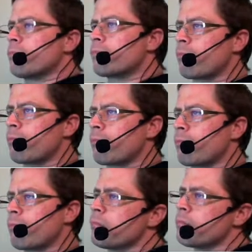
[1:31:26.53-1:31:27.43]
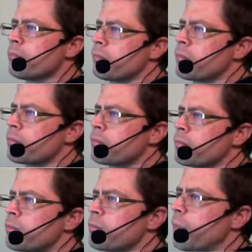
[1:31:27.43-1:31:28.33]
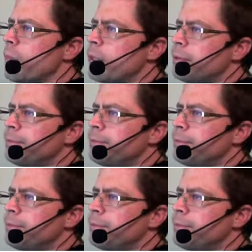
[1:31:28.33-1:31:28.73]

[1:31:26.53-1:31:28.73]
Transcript: in April and May.